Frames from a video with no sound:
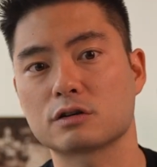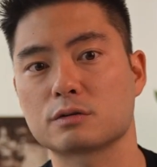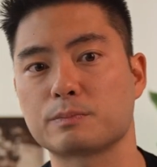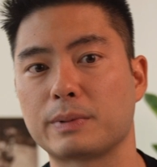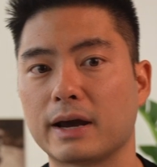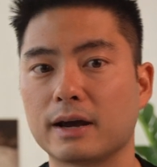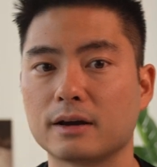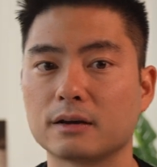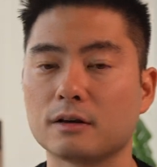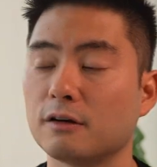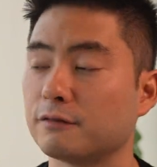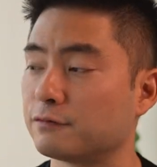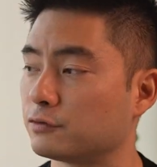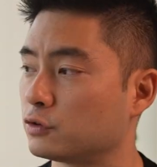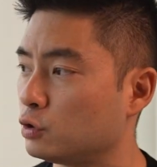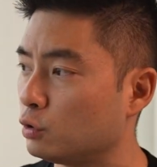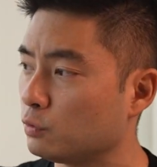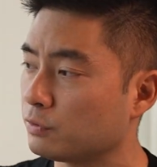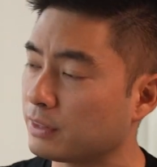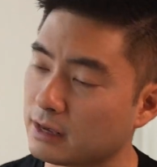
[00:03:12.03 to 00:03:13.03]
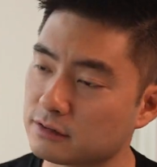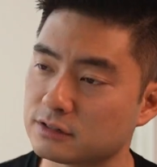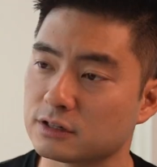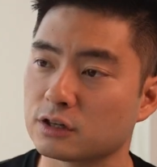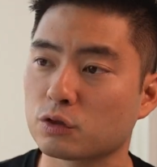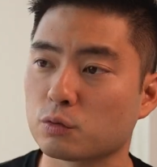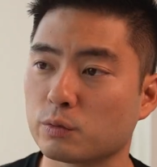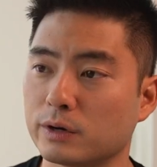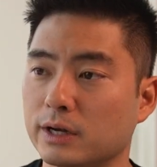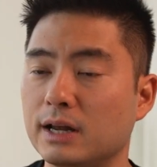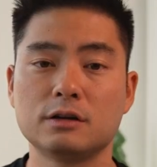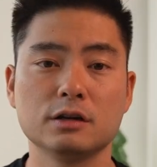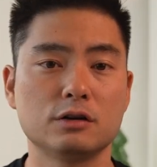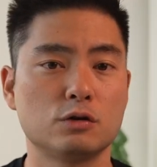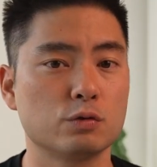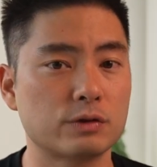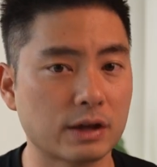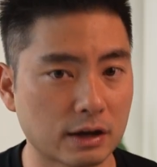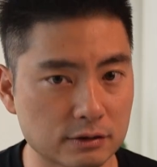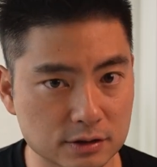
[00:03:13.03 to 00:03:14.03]
span of 2003 to
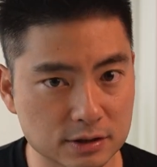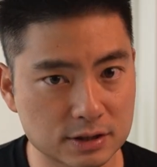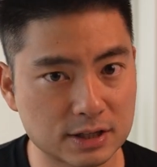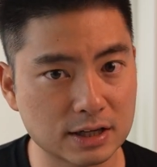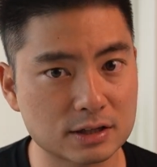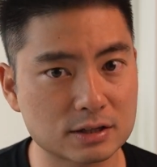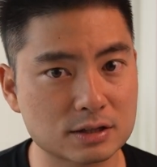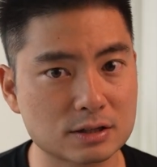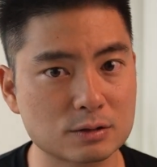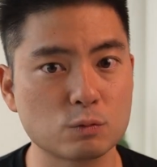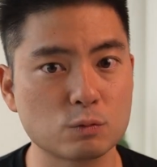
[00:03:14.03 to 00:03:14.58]
2006